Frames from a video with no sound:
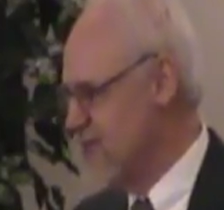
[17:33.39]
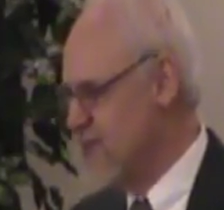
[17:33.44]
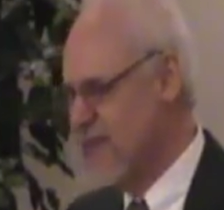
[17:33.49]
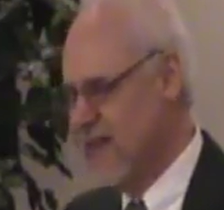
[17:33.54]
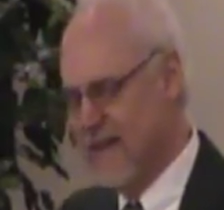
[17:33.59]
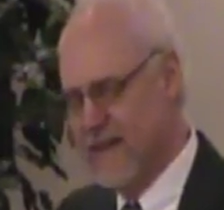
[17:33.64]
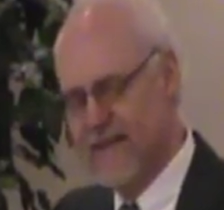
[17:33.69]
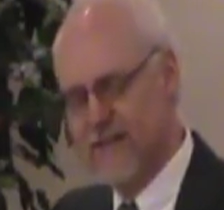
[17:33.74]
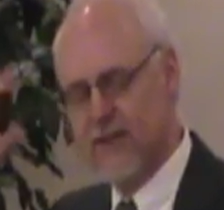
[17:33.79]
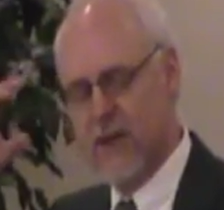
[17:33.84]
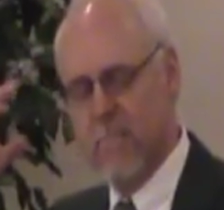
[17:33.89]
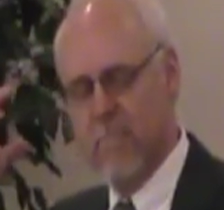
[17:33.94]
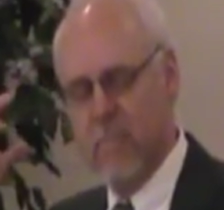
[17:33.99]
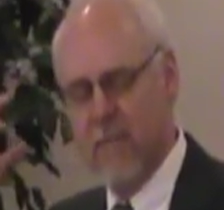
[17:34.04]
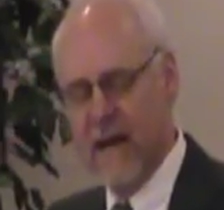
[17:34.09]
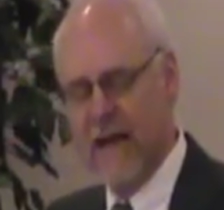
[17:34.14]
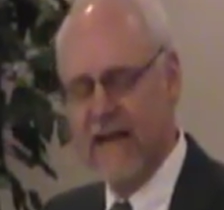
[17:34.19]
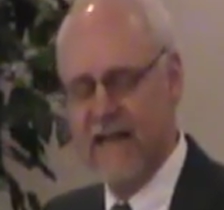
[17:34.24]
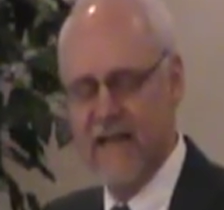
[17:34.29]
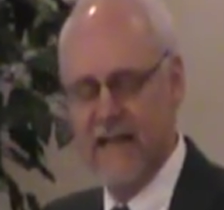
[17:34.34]
this, and he's a
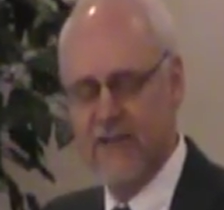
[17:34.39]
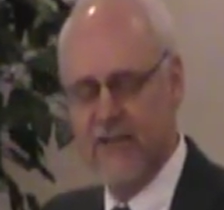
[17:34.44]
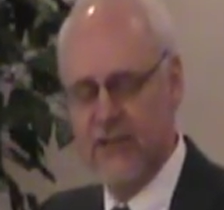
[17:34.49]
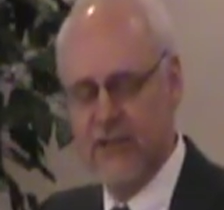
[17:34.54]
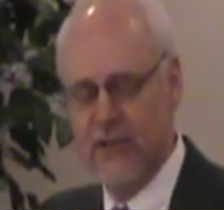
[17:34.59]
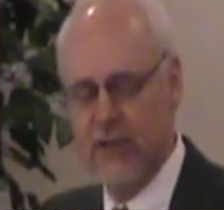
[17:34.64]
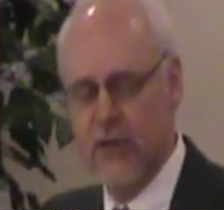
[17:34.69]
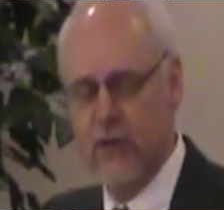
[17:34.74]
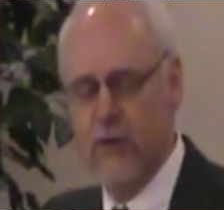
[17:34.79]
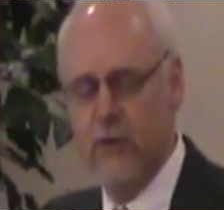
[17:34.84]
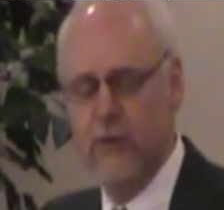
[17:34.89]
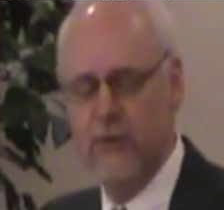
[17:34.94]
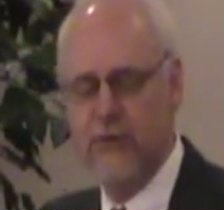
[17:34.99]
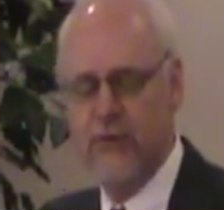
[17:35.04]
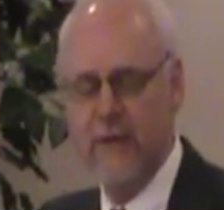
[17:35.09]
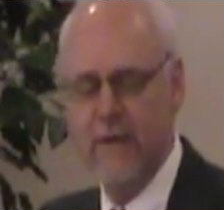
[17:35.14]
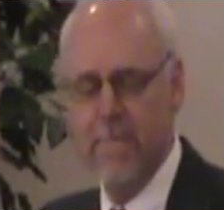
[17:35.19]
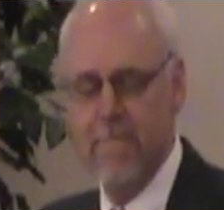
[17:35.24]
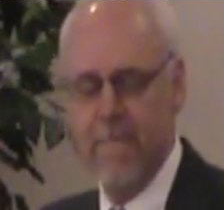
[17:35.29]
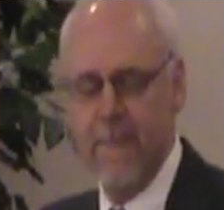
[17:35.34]
mighty, he's
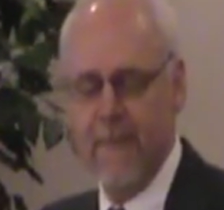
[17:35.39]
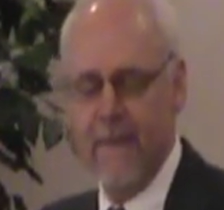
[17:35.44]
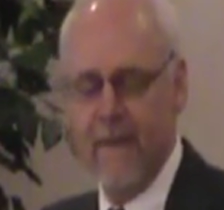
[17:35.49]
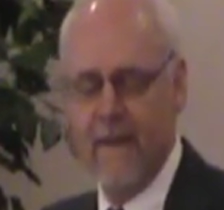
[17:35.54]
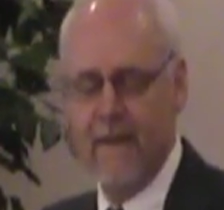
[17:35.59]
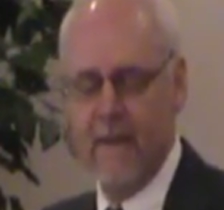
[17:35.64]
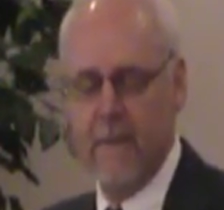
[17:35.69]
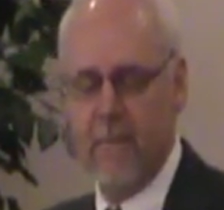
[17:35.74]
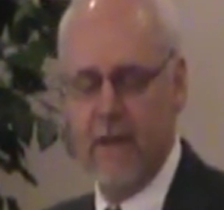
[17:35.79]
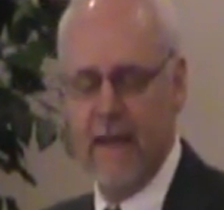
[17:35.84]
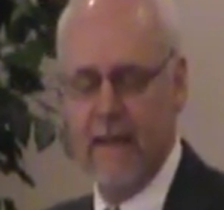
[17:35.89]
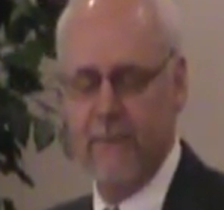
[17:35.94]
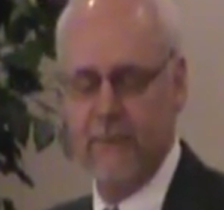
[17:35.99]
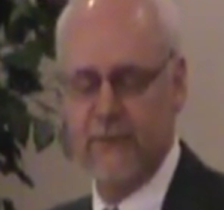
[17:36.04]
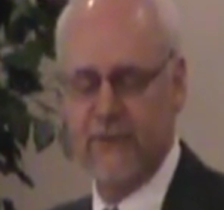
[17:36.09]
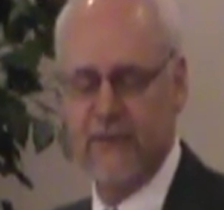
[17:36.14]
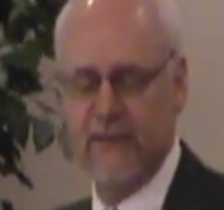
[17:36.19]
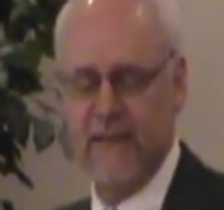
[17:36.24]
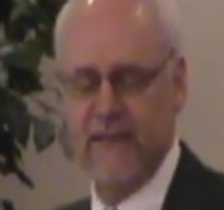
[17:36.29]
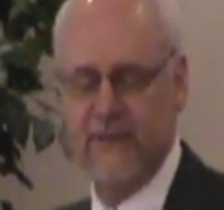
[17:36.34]
huge, and the
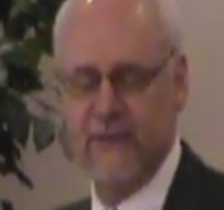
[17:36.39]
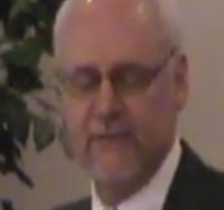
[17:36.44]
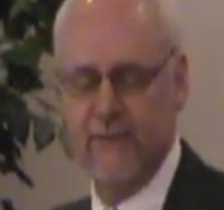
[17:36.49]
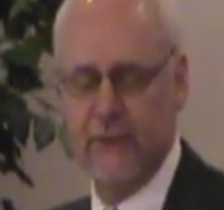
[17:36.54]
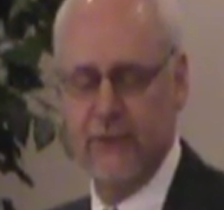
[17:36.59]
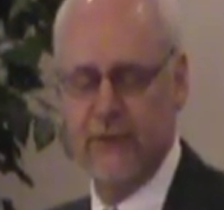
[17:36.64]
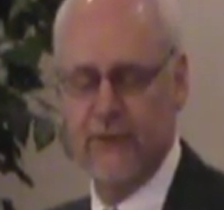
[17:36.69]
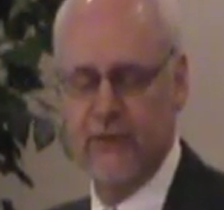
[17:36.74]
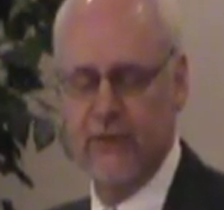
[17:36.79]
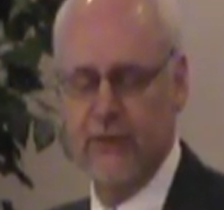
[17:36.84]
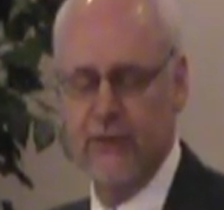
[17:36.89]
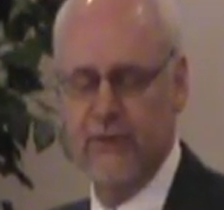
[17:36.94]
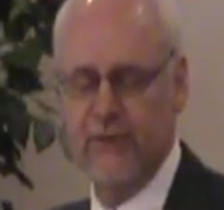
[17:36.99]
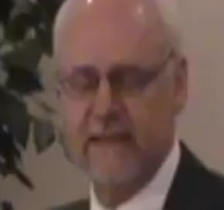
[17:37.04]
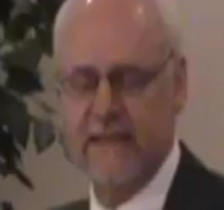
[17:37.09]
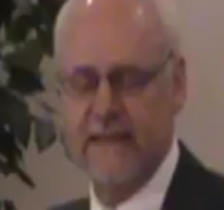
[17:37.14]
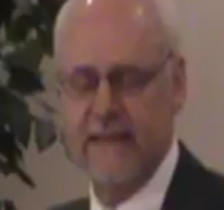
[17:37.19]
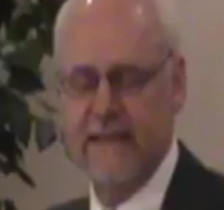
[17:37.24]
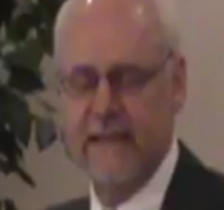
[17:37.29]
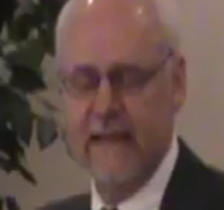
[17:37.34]
Bible says in verse two
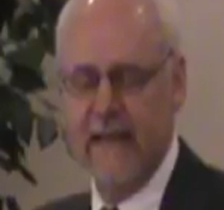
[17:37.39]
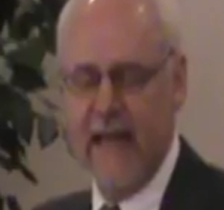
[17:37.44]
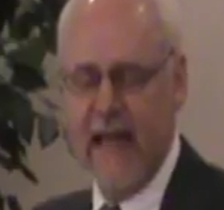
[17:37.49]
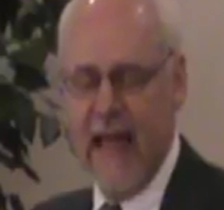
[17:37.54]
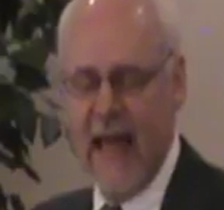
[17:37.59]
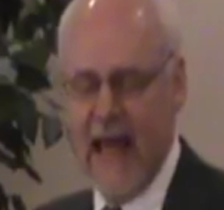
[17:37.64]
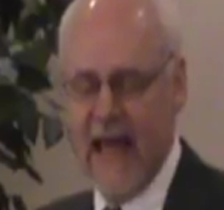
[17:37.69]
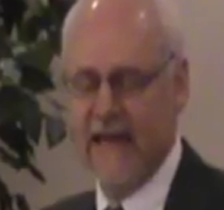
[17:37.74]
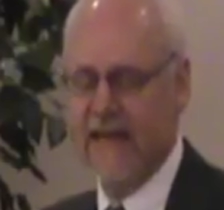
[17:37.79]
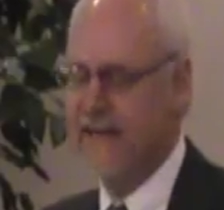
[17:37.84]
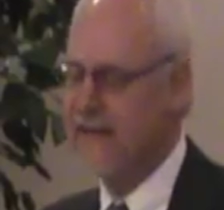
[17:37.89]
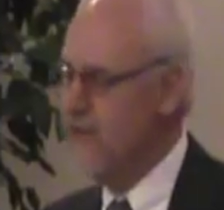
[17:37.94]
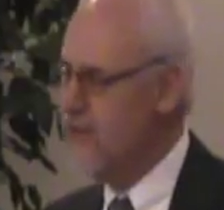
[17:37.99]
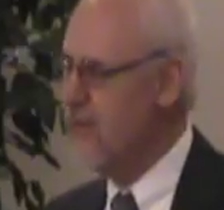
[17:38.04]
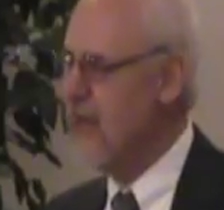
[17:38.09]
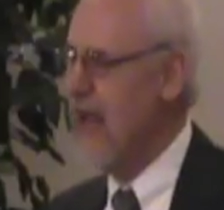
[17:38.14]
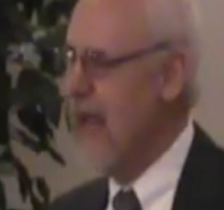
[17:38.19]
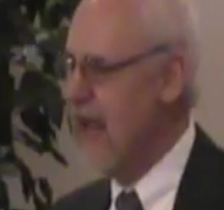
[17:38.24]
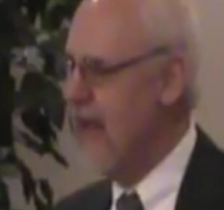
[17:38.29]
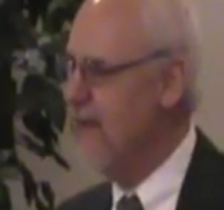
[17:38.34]
that he had in
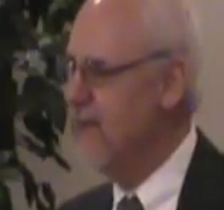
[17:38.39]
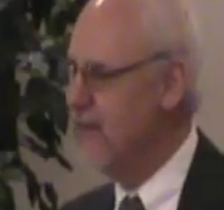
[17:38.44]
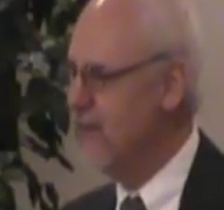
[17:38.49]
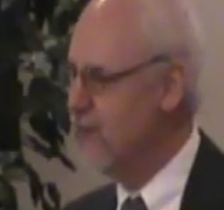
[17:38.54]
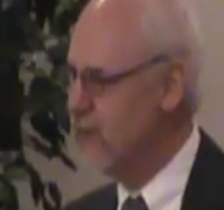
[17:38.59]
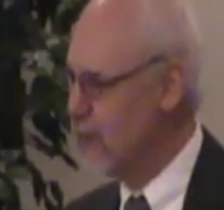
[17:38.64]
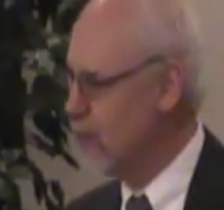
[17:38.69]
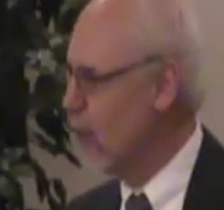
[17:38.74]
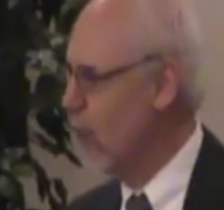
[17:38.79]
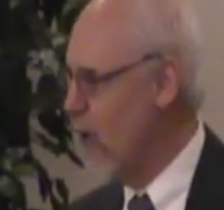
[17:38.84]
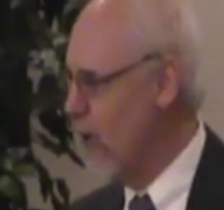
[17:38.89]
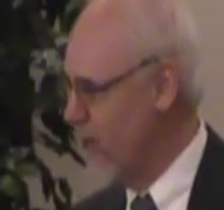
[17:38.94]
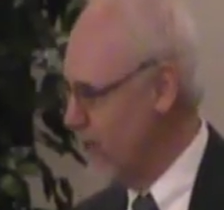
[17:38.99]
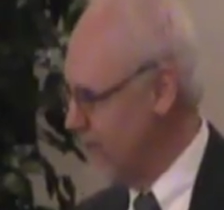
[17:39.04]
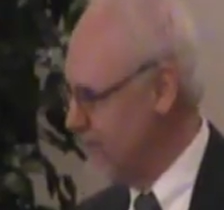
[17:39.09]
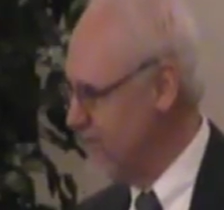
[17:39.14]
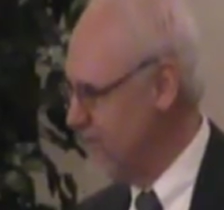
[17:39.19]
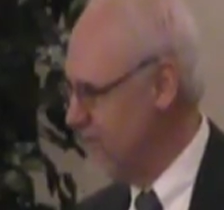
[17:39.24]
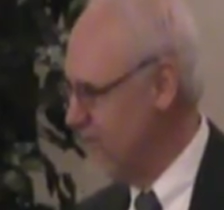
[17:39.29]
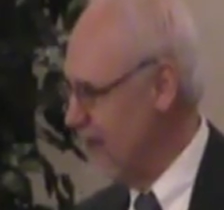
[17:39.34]
his hand a
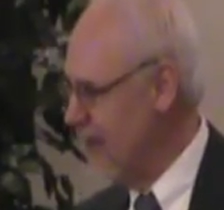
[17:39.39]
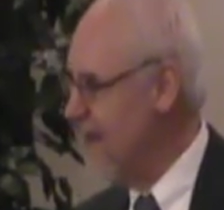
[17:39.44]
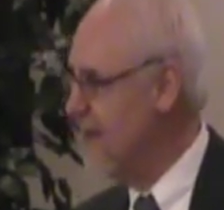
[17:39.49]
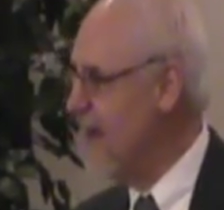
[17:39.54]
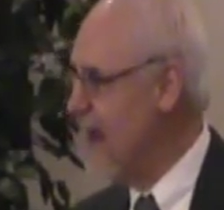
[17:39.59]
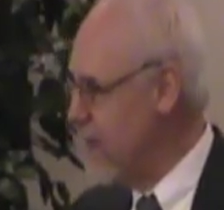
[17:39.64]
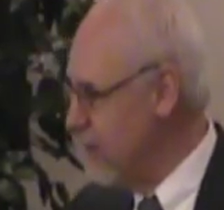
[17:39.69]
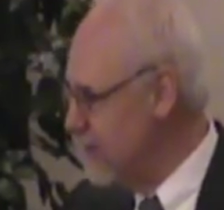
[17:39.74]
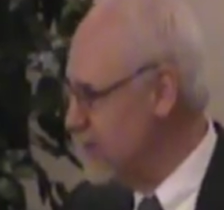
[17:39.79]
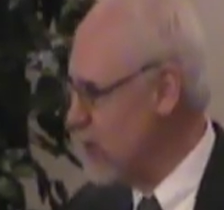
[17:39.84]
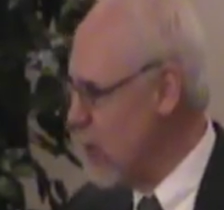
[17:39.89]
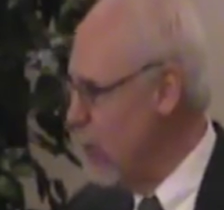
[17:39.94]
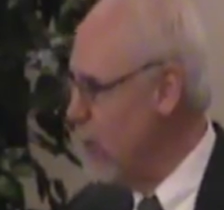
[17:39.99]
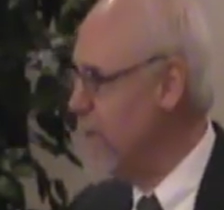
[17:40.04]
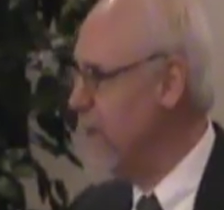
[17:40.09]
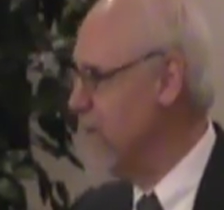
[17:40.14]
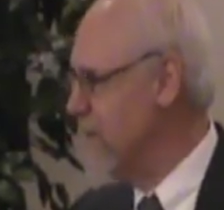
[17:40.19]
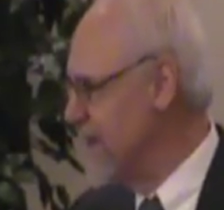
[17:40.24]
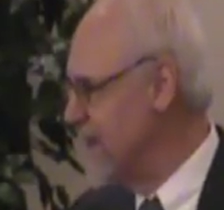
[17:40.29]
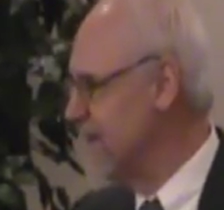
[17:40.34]
scroll. And now it's
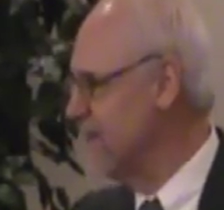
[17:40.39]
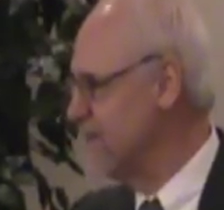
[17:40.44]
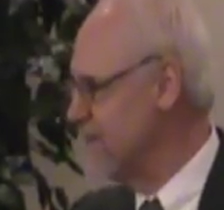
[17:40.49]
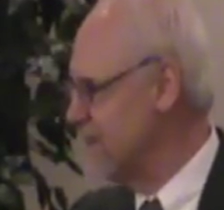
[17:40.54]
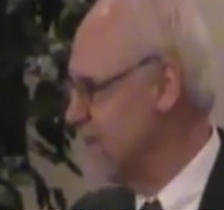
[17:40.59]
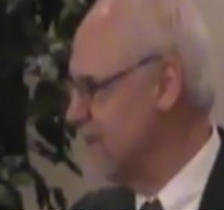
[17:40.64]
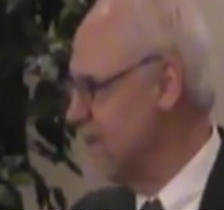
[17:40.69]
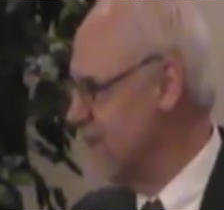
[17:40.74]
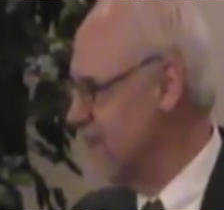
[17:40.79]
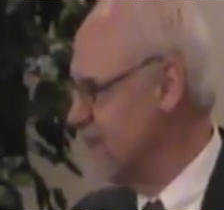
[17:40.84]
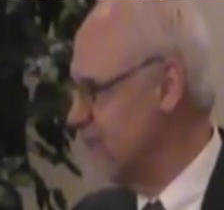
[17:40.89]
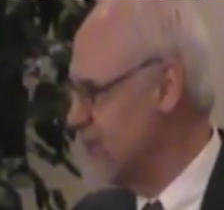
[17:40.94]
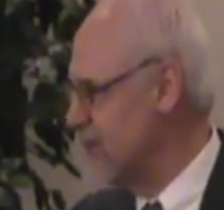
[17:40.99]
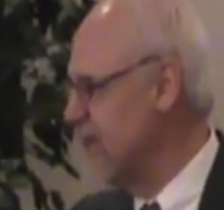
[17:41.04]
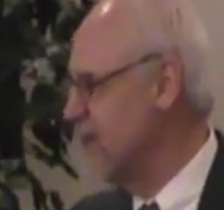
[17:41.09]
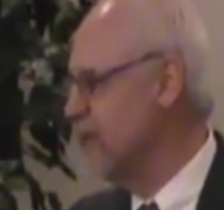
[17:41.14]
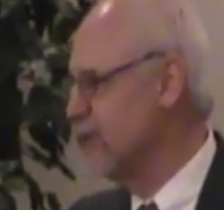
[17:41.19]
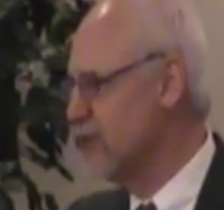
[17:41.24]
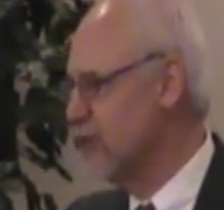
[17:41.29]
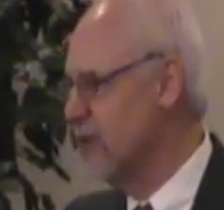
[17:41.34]
open because the six
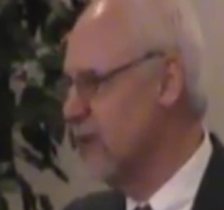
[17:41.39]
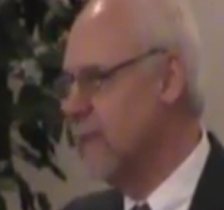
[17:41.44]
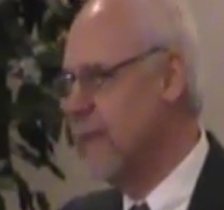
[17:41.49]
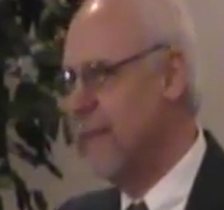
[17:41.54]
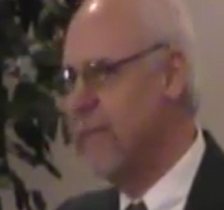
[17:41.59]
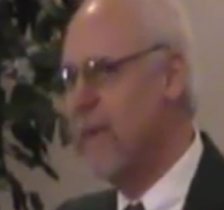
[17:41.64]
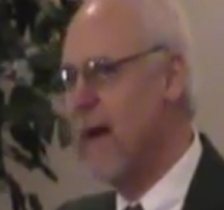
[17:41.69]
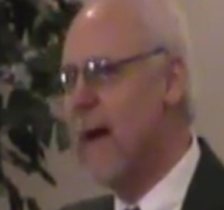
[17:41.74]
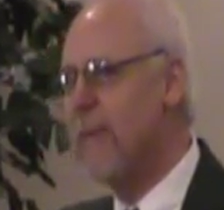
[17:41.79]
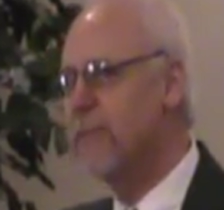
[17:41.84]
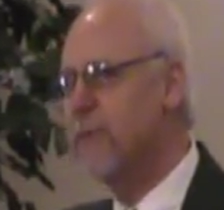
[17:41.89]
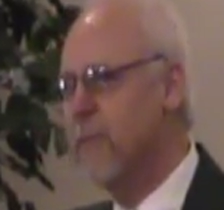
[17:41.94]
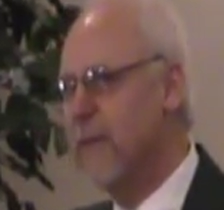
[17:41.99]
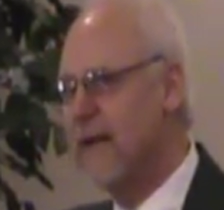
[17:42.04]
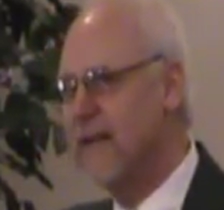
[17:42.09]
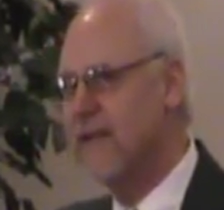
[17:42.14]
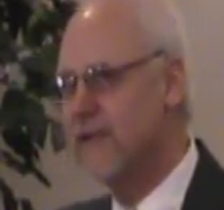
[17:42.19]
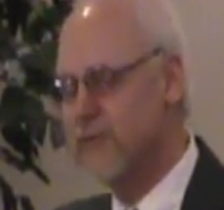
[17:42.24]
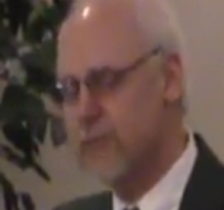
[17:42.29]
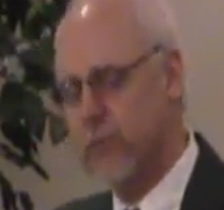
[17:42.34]
seals are going to be popped
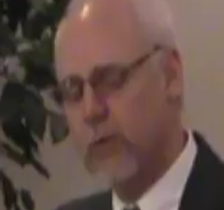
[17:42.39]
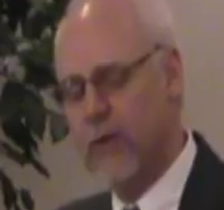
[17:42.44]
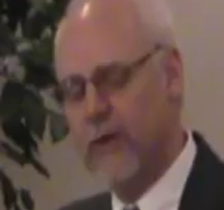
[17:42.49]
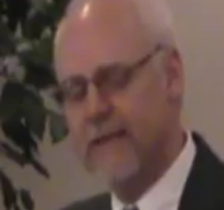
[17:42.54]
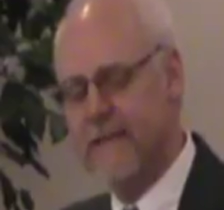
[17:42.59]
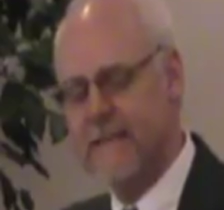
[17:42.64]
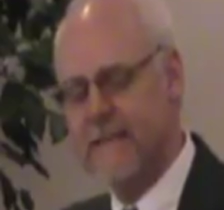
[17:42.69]
by this